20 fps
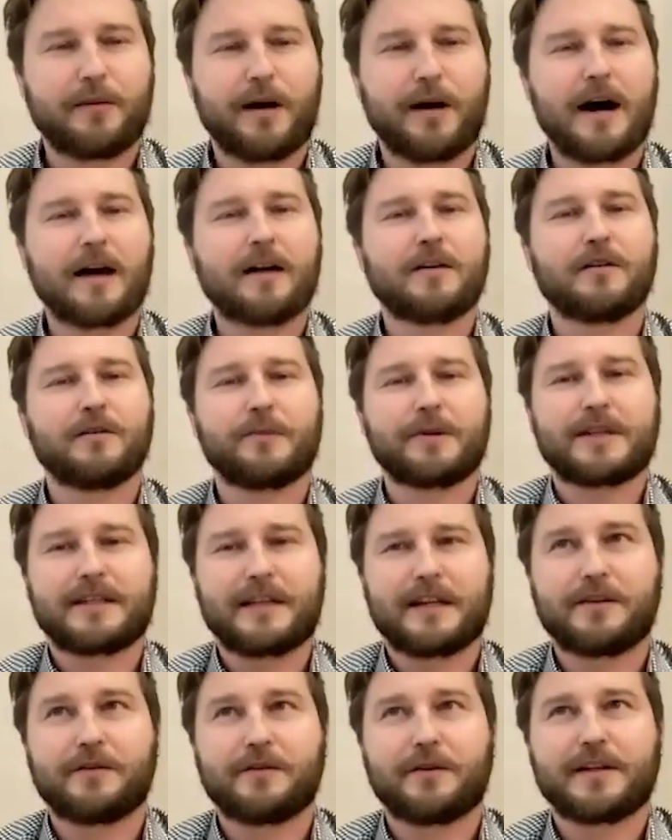debacle, we
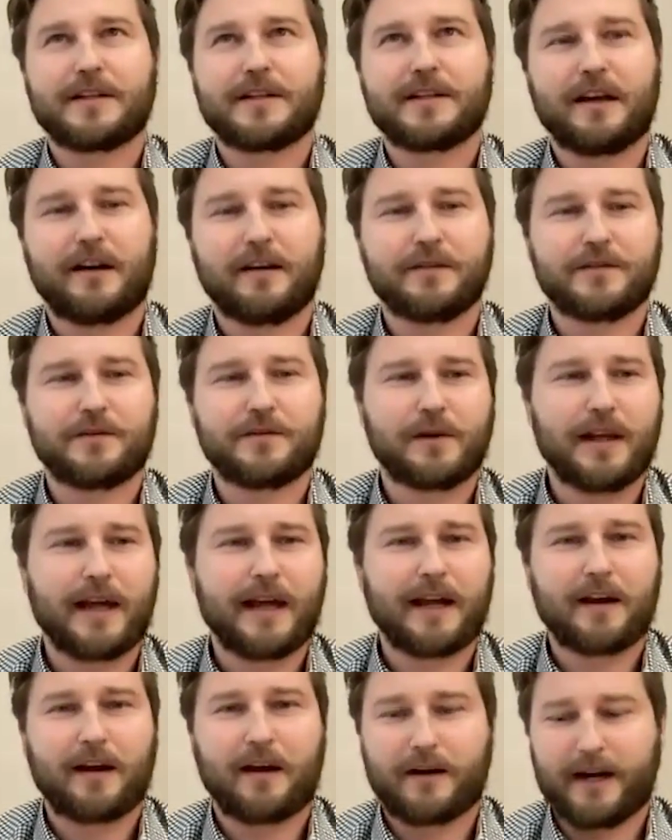said to ourselves, we're
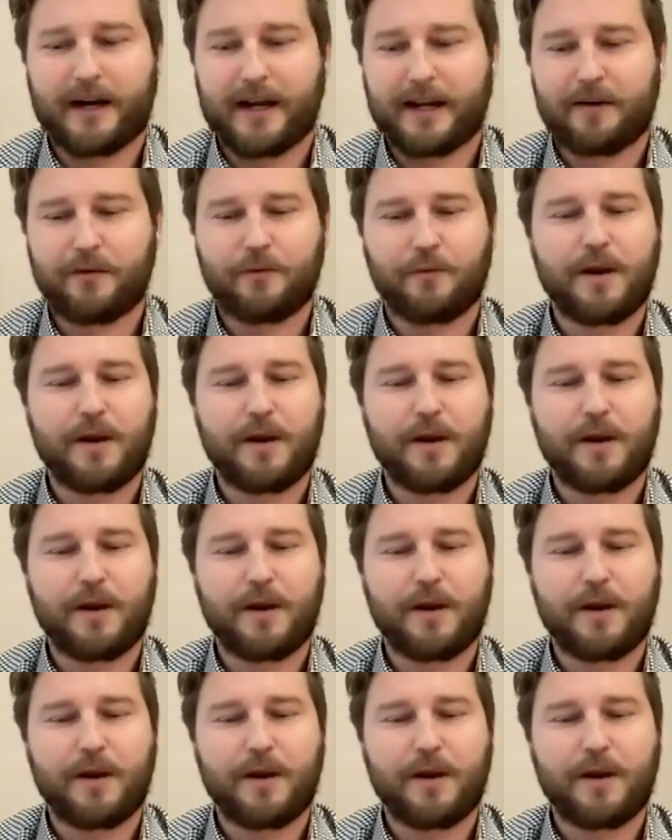like, all right,